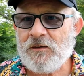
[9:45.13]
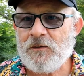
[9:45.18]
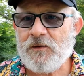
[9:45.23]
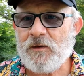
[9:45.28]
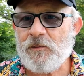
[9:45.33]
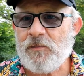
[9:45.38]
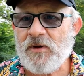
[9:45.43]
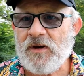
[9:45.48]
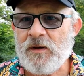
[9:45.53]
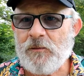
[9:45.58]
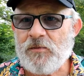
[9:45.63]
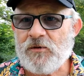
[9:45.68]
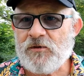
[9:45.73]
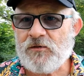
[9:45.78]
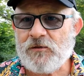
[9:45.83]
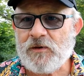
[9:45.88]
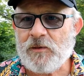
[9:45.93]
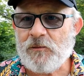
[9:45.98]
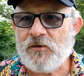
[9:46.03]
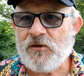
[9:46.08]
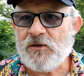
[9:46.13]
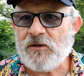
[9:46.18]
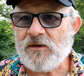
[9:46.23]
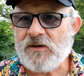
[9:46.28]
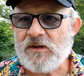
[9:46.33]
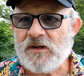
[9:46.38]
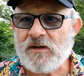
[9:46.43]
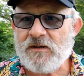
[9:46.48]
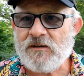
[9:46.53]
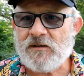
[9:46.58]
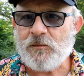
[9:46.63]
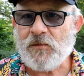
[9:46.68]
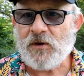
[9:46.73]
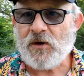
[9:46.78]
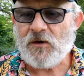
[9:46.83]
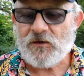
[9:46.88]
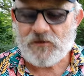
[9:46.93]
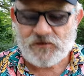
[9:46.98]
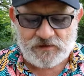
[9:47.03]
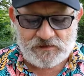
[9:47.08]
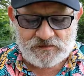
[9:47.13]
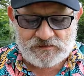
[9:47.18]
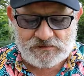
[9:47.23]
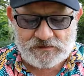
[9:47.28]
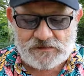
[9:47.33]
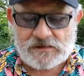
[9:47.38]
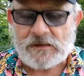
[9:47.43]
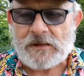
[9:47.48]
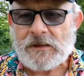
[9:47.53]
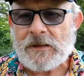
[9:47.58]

repeat prescription on the antibiotics.